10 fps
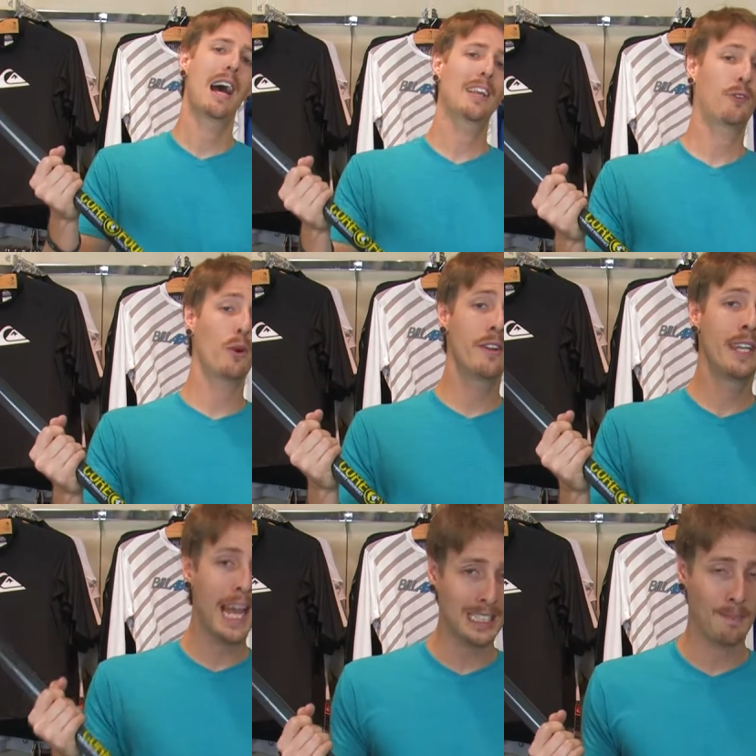As for our
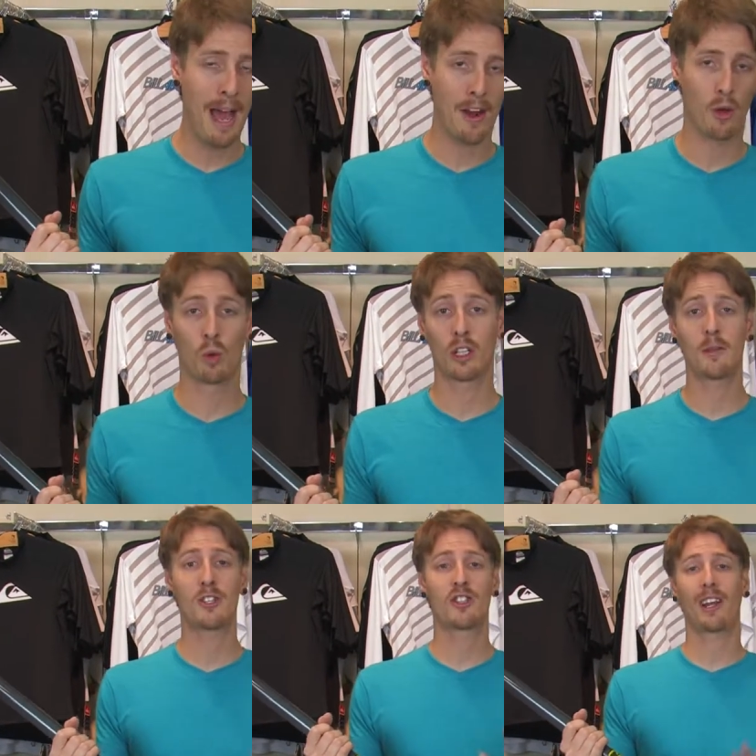next paddle, we're
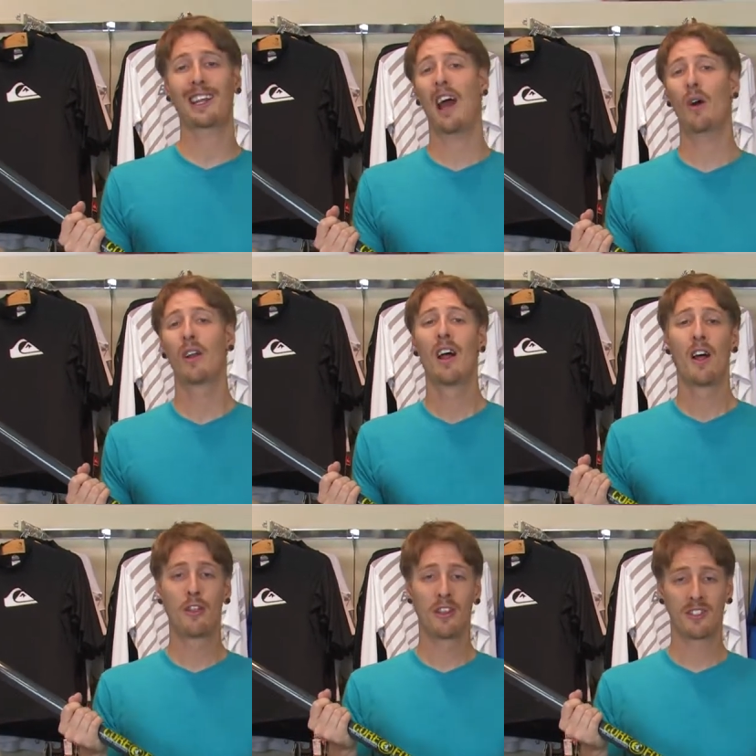going to be checking out
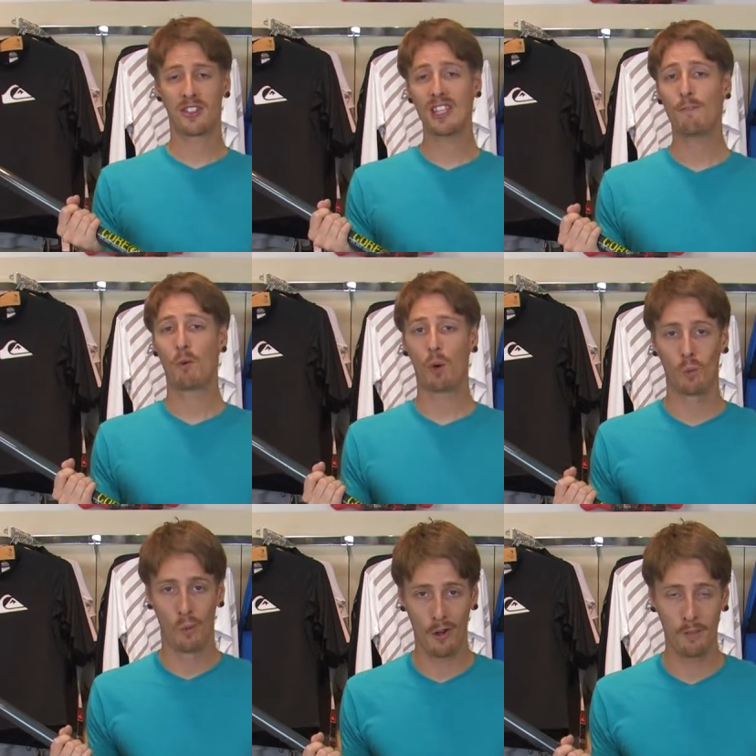the
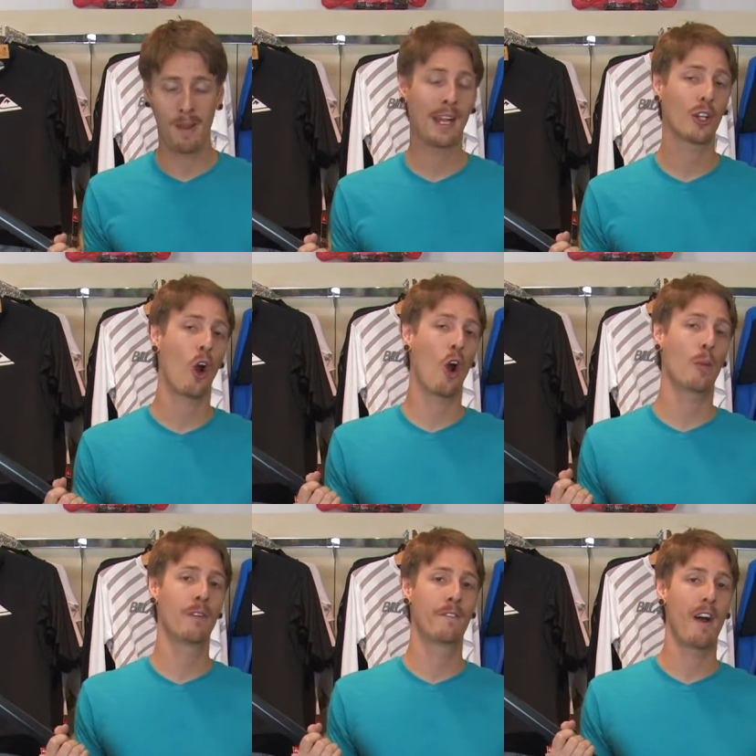C4 Waterman
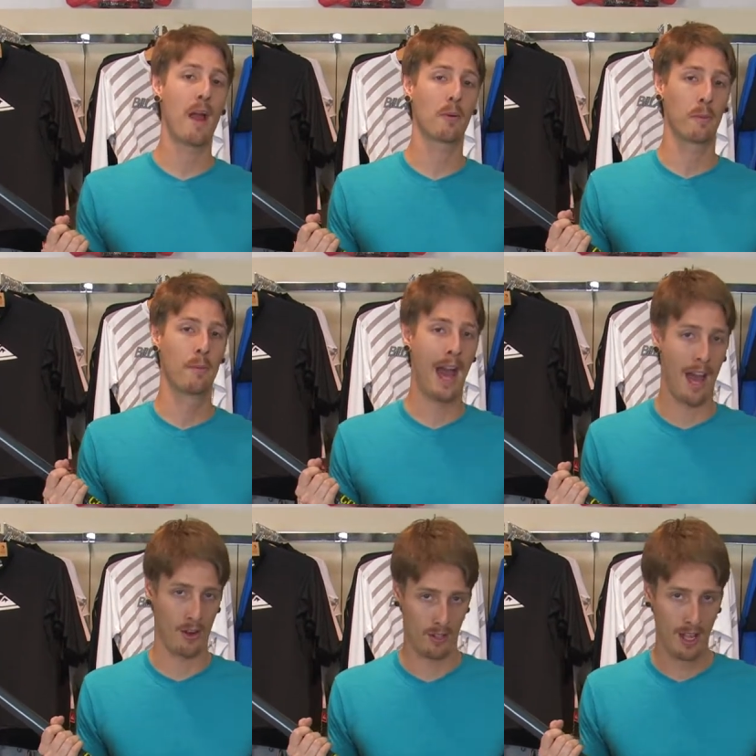carbon fiber
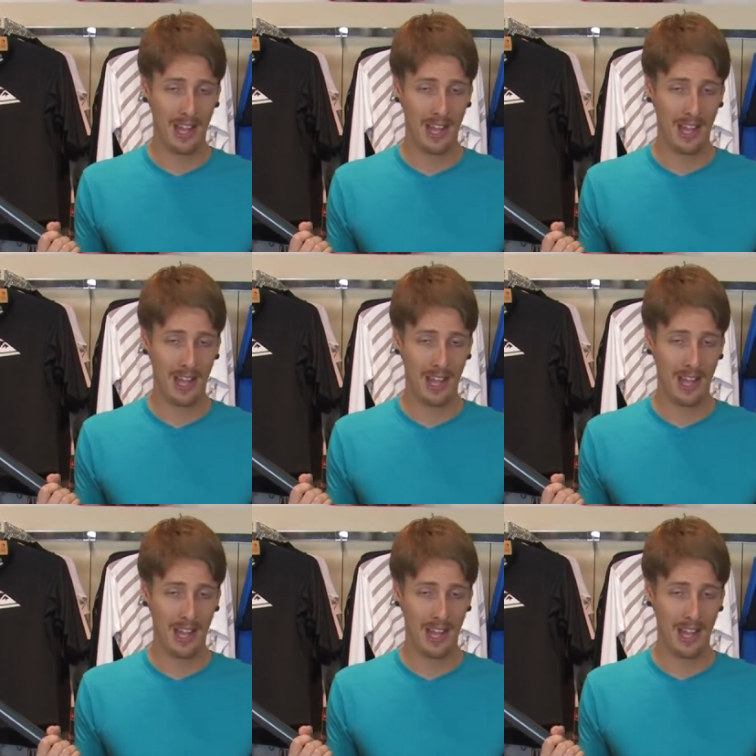paddle.